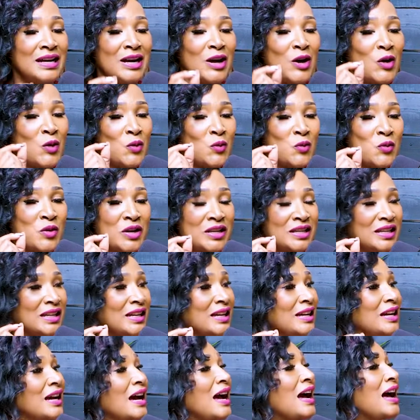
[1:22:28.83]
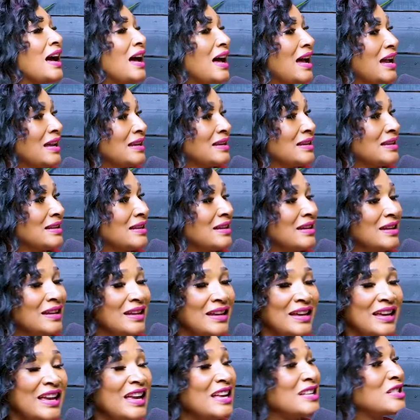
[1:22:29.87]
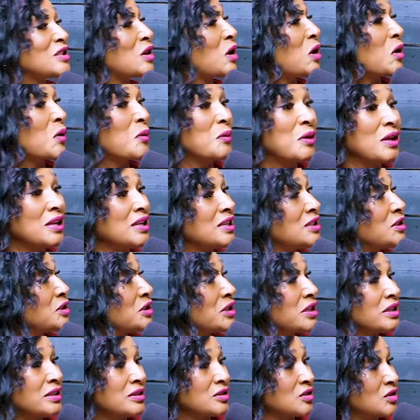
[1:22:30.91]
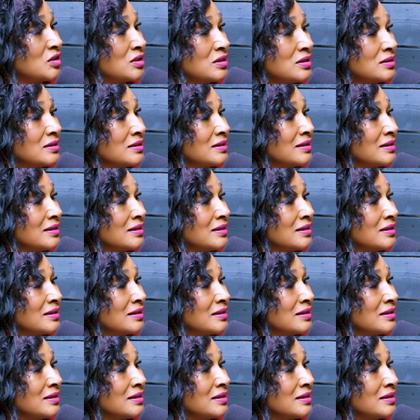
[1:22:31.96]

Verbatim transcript: on what God has already touched.